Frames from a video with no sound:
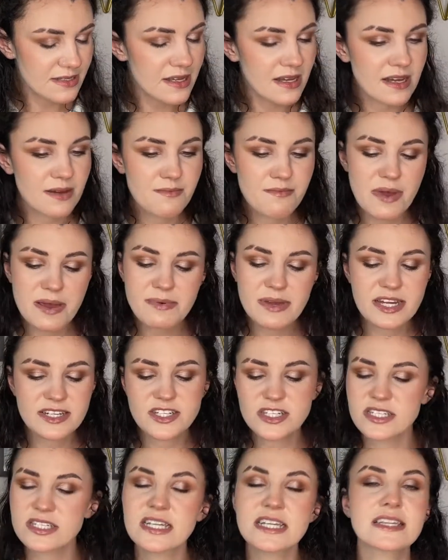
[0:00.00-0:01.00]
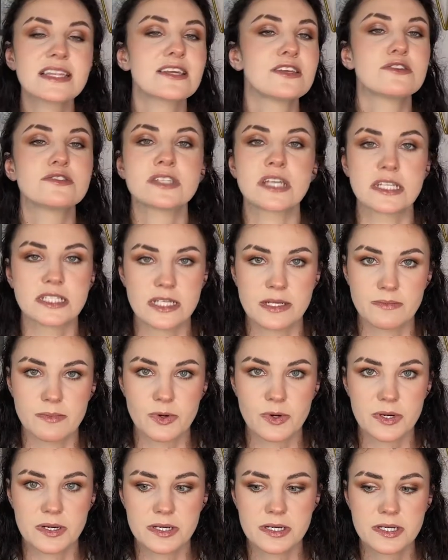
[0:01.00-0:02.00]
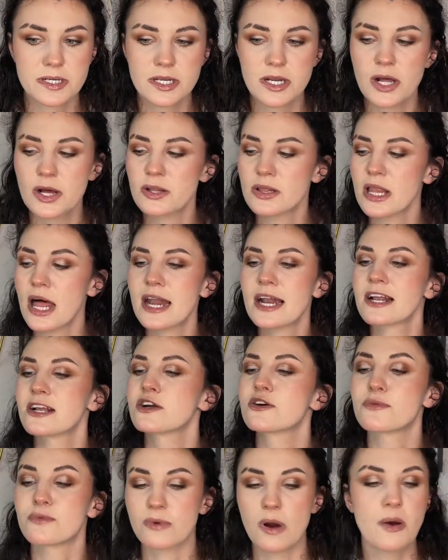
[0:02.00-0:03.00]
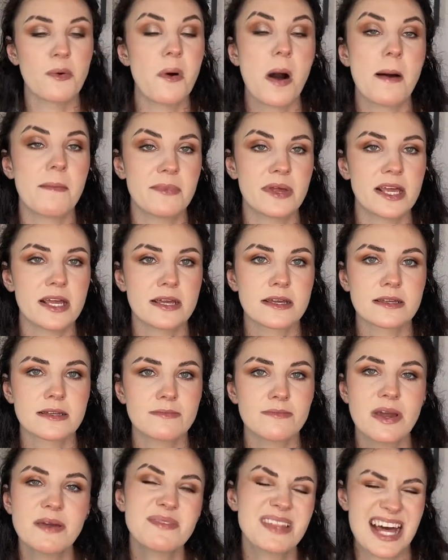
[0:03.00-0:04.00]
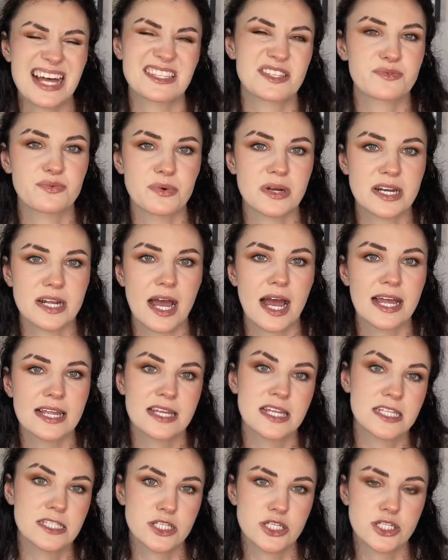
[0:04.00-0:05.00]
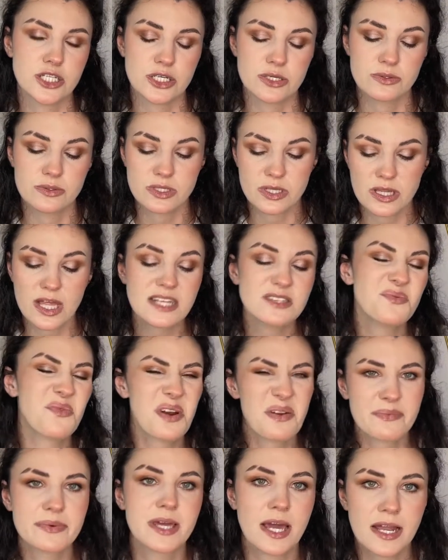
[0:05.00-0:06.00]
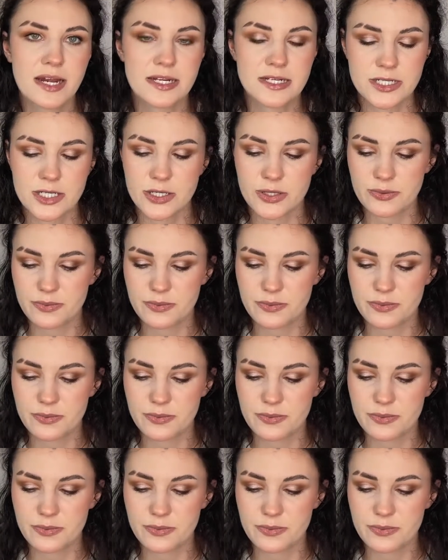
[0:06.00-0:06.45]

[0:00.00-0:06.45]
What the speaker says: maybe I just need to use it some more. You know, let it grow on me. Maybe that's what I need to do. So that's what I'm gonna do.